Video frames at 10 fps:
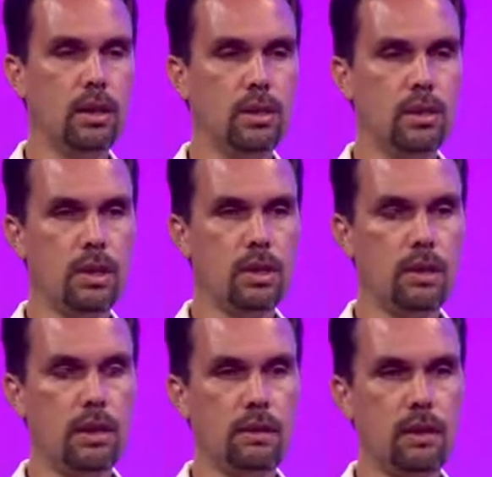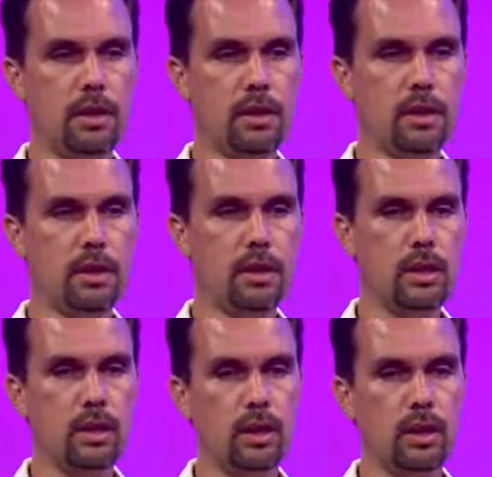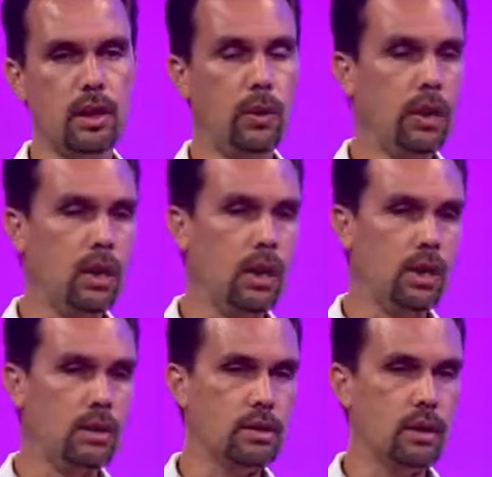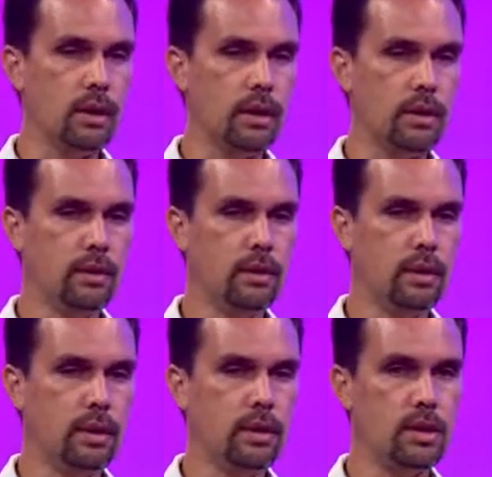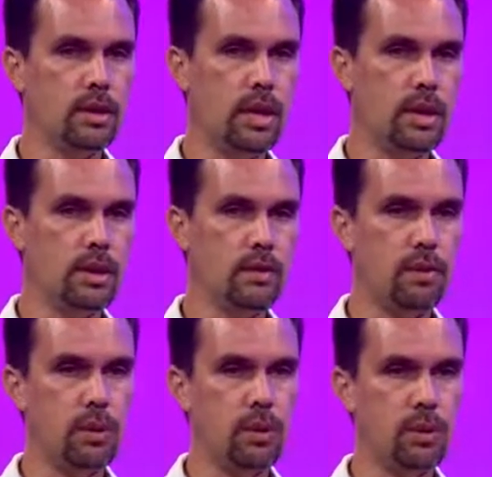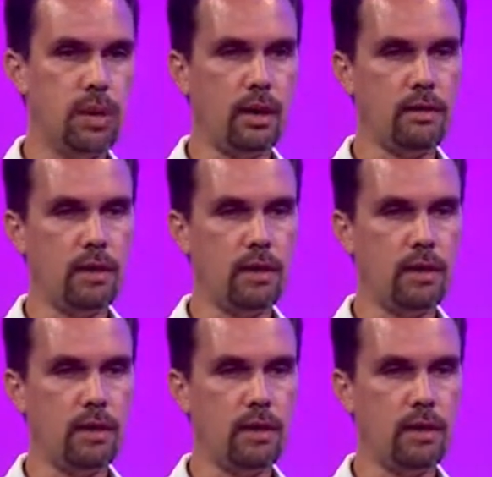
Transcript: So these definitions in the current laws, like descendants of those,